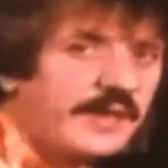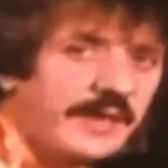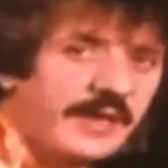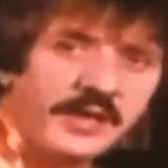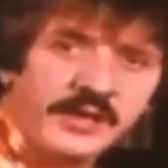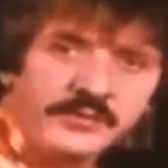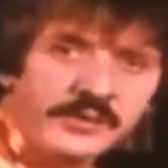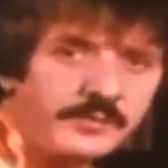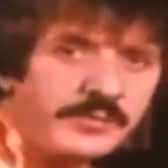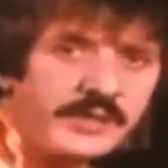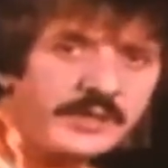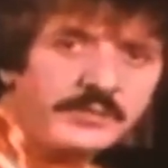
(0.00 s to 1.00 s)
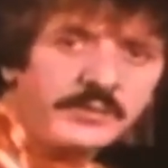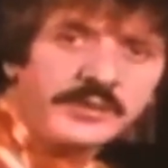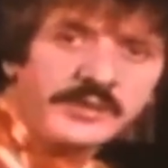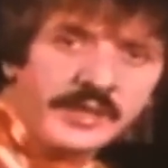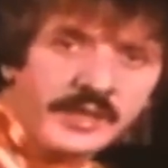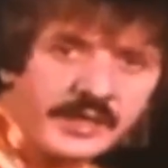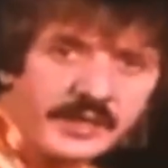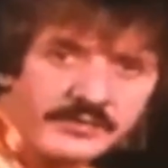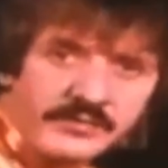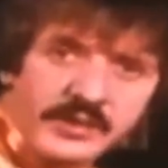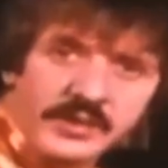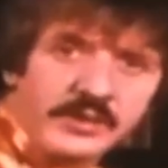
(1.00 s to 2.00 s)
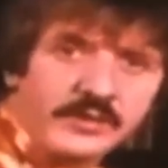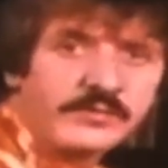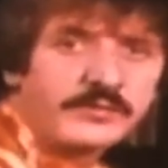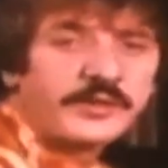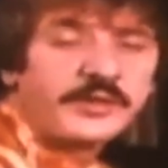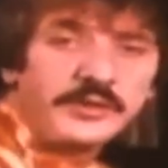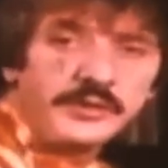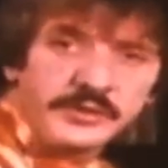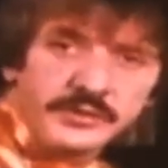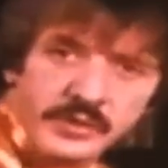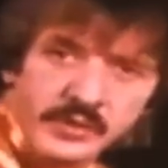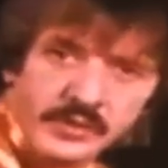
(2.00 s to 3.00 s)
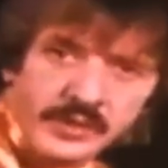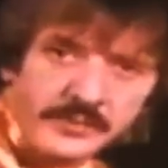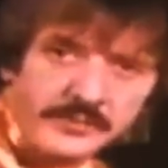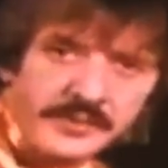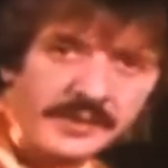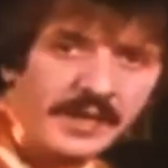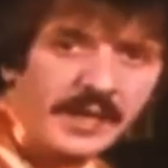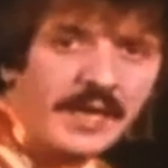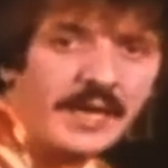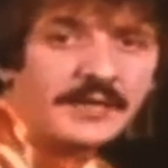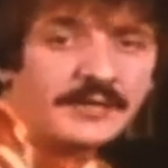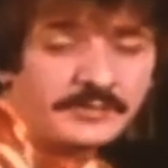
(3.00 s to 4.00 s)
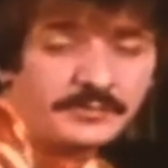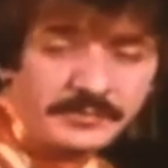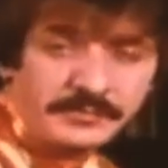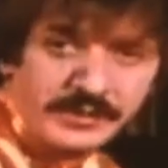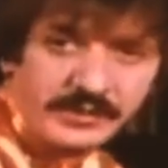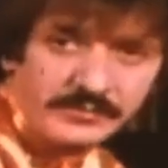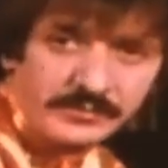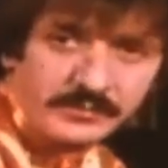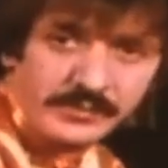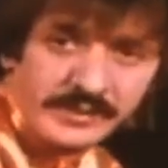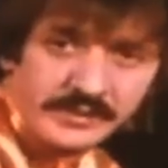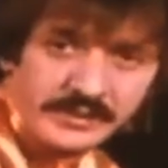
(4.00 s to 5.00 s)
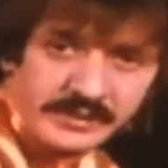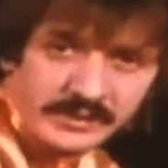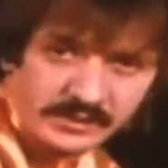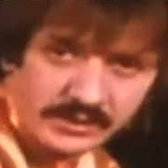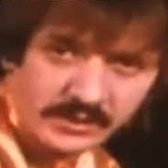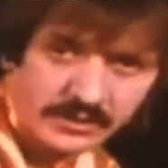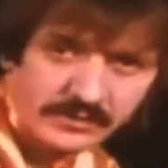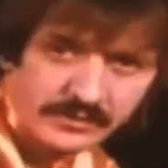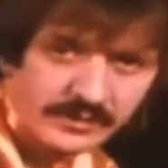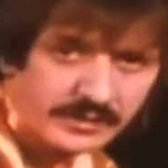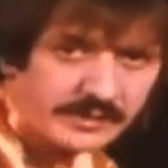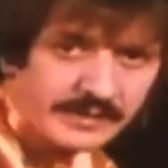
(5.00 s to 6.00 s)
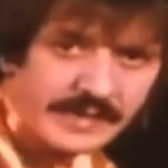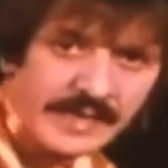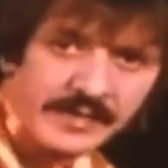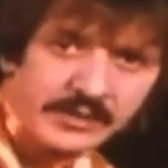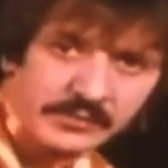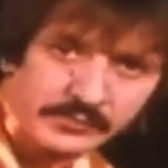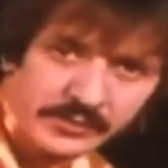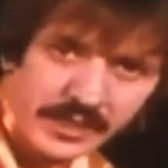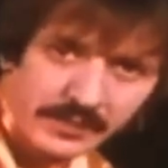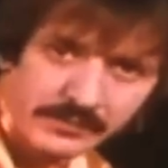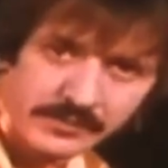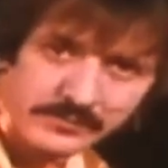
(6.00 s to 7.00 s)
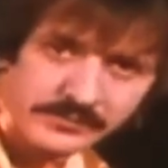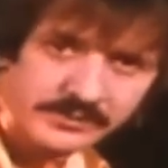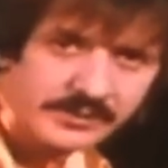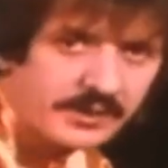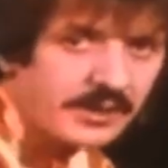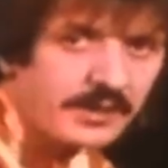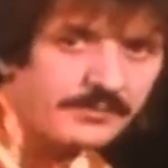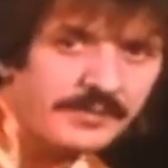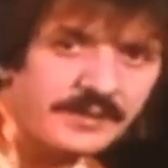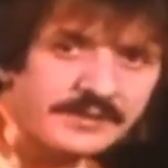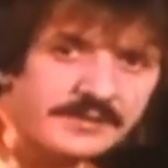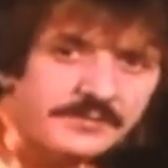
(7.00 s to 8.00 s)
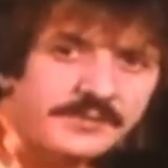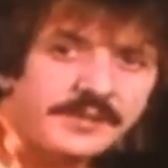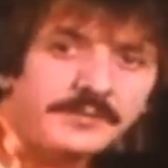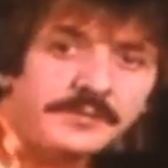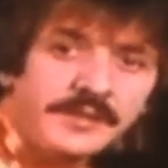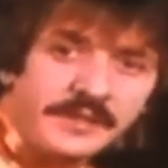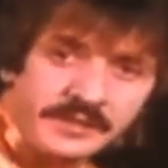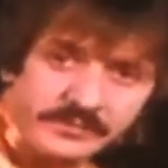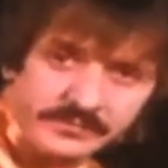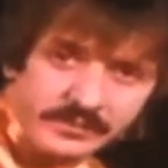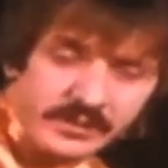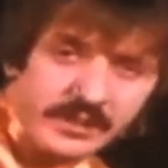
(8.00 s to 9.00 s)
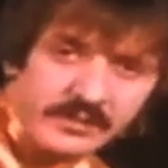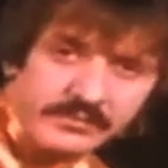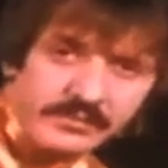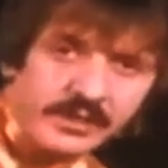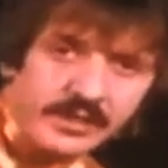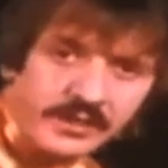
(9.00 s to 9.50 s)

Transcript: That unrepeatable time for you to grow up and to prepare for being an adult that can handle problems and make something meaningful out of